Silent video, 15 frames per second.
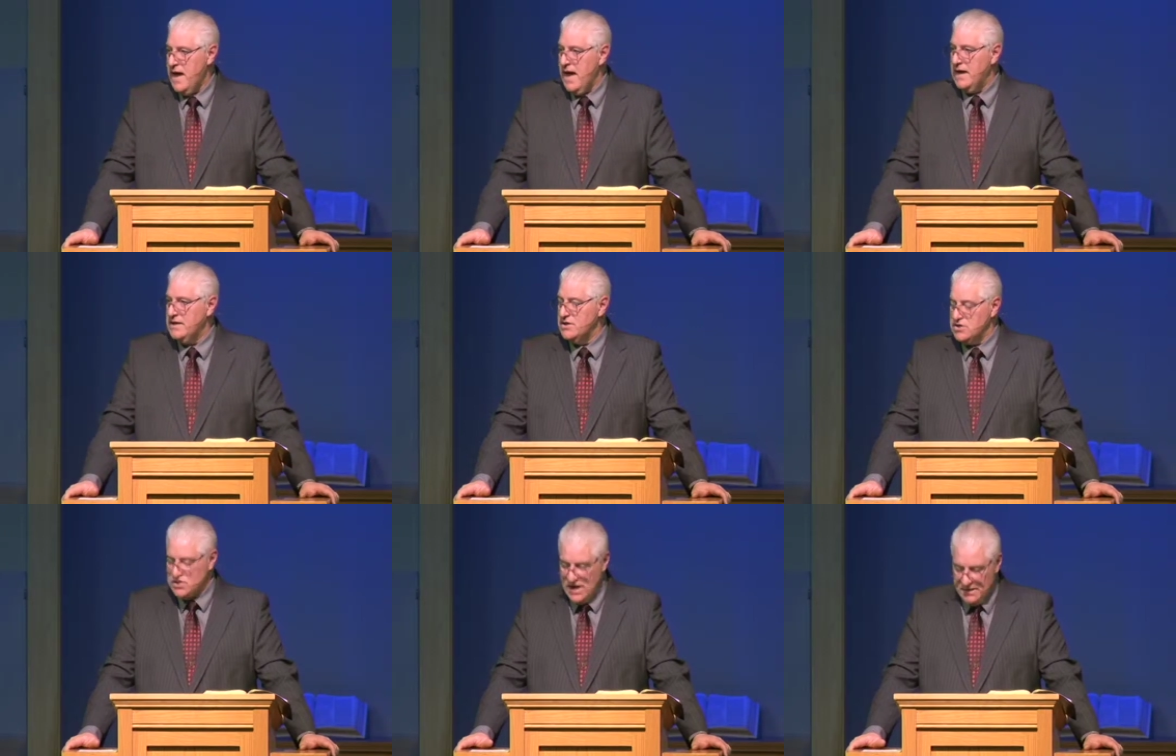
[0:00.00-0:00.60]

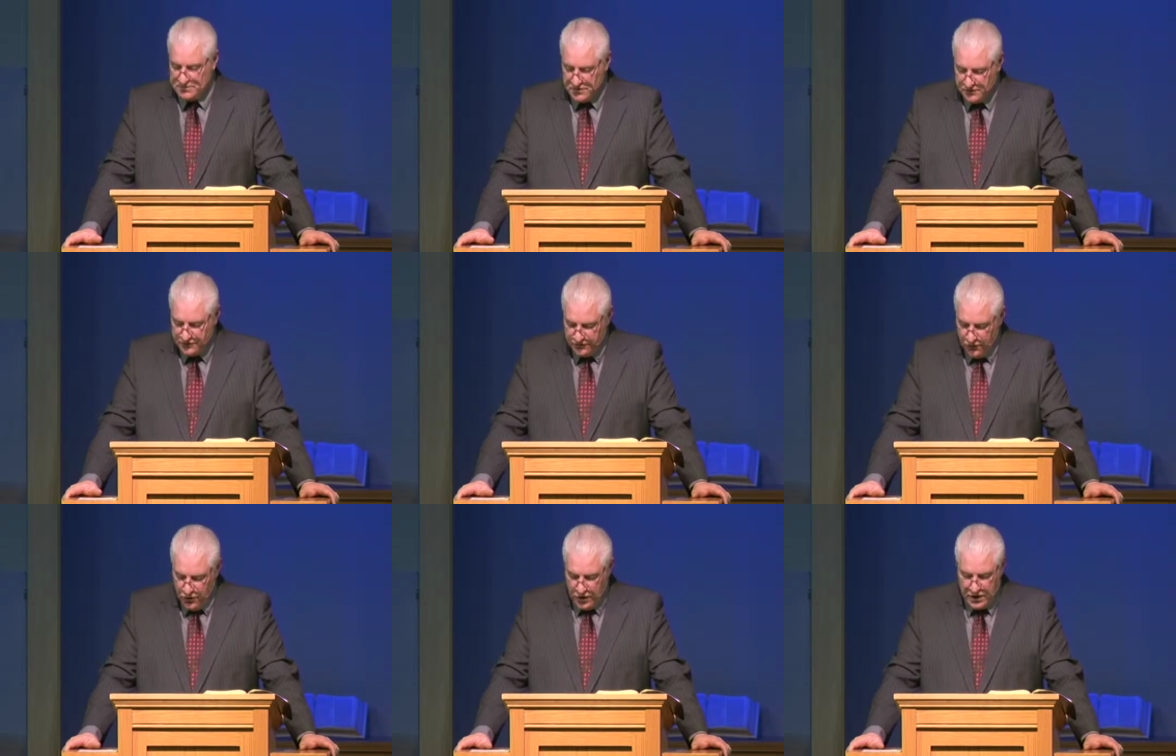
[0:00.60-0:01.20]
And in chapter
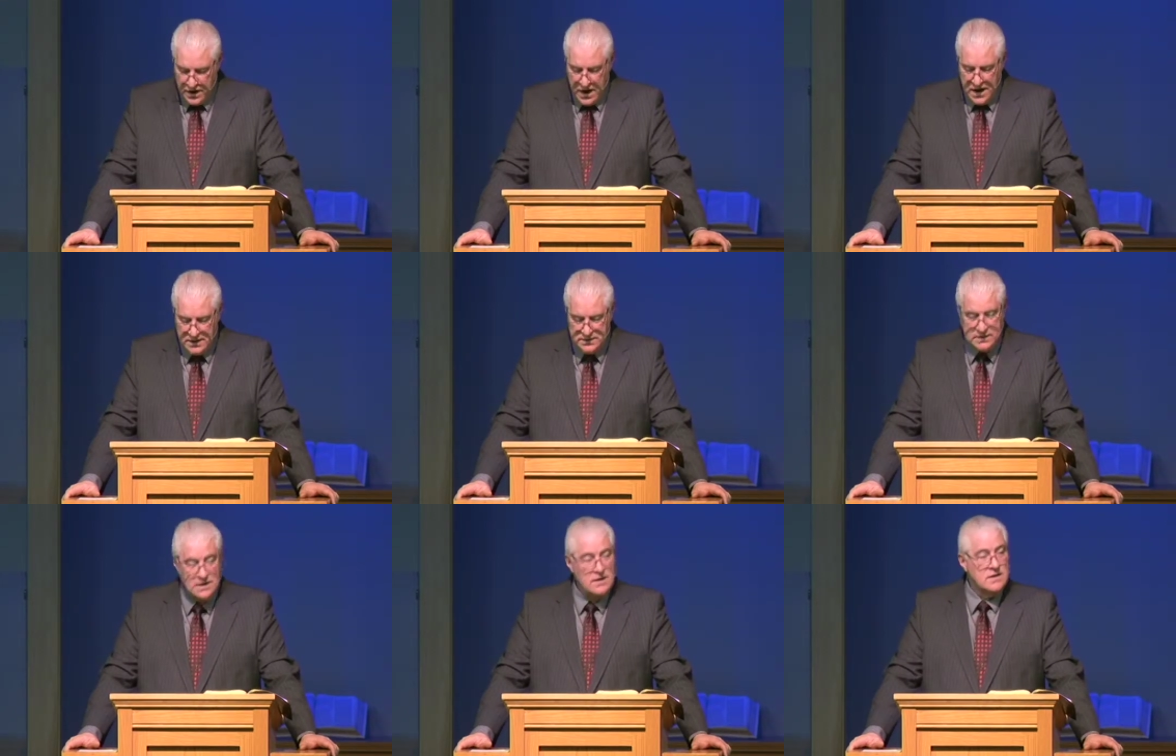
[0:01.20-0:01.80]
4,
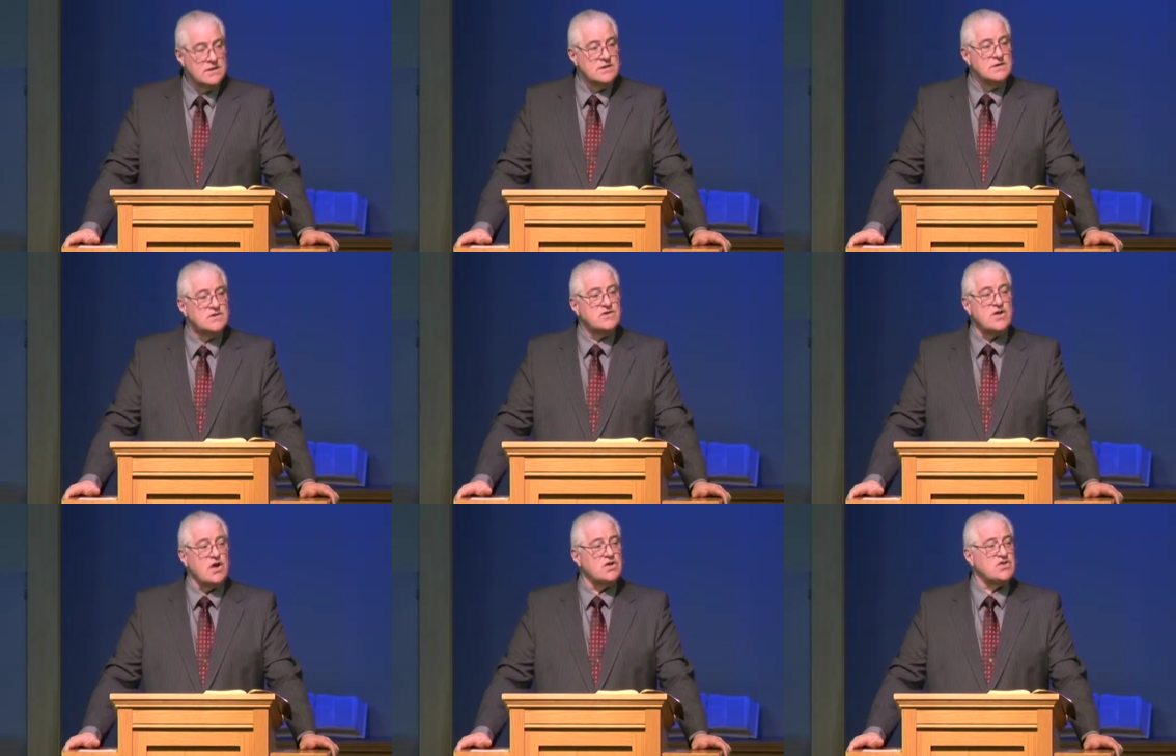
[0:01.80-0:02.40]
God
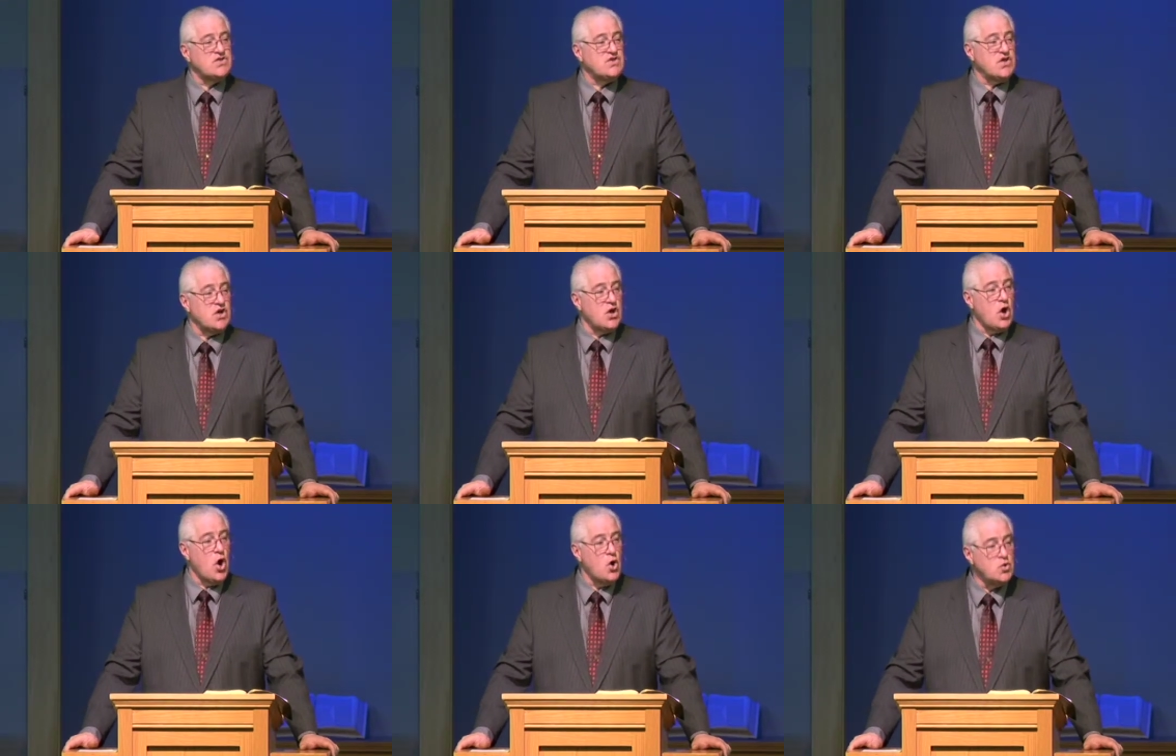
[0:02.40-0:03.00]
starts to
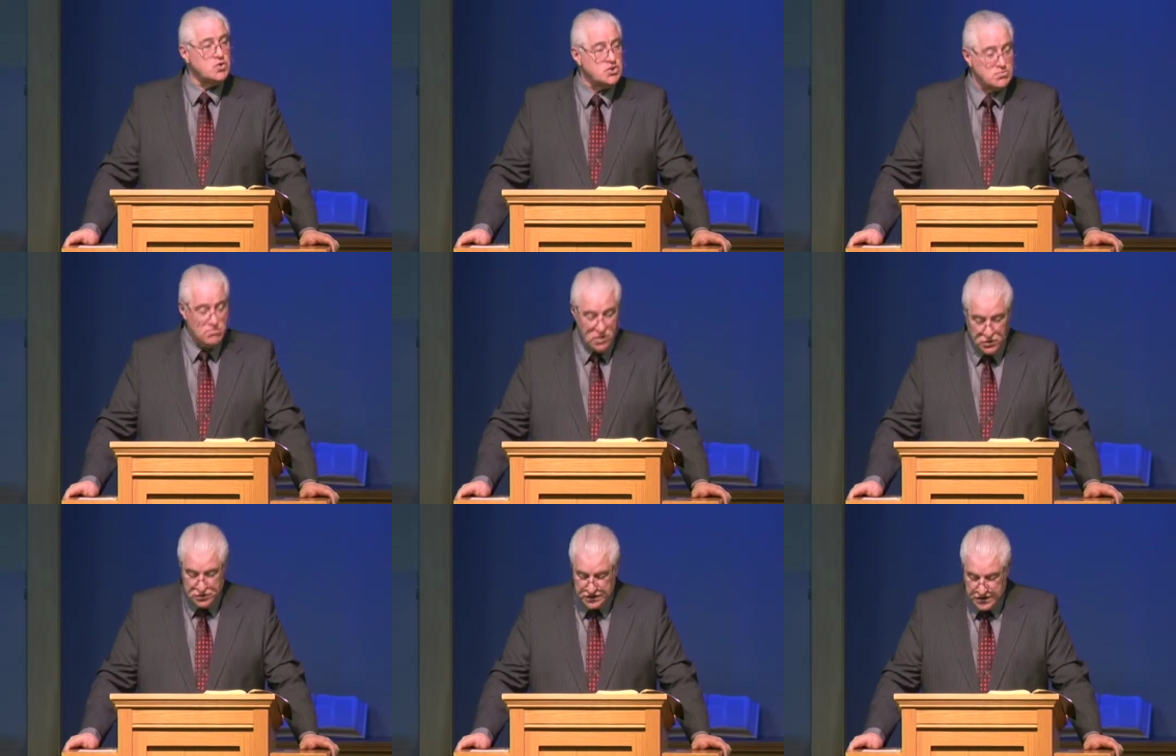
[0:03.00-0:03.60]
coach
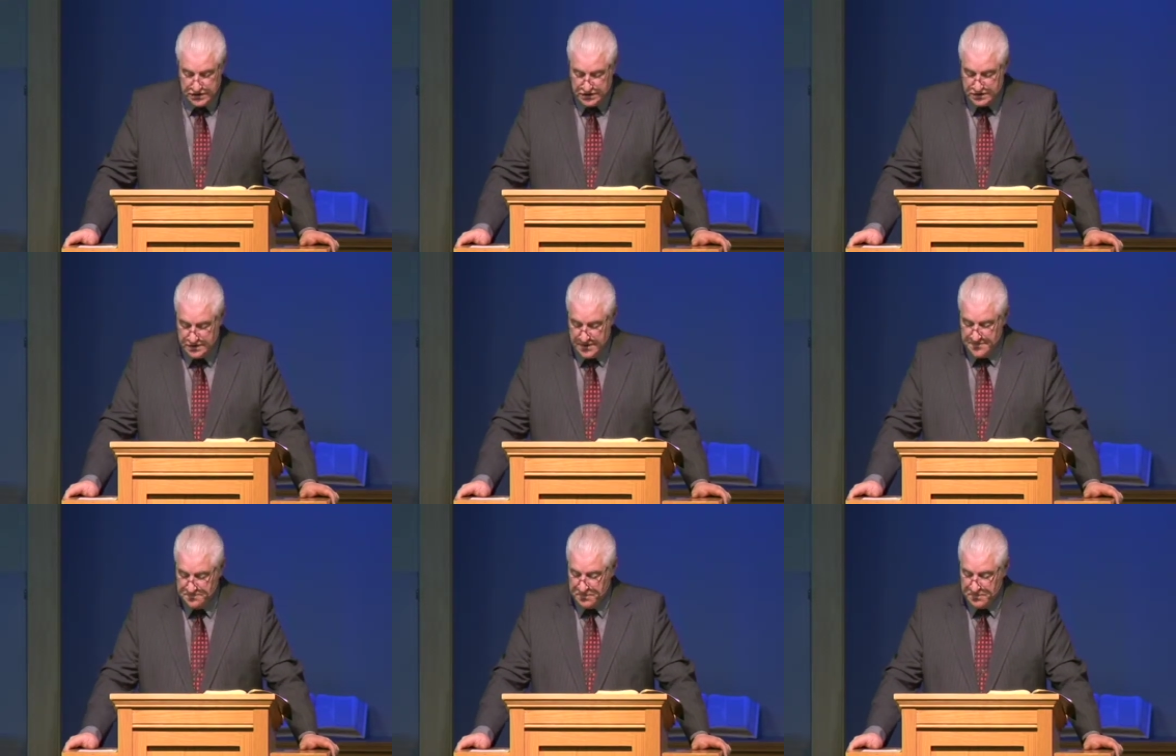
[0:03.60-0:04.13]
Moses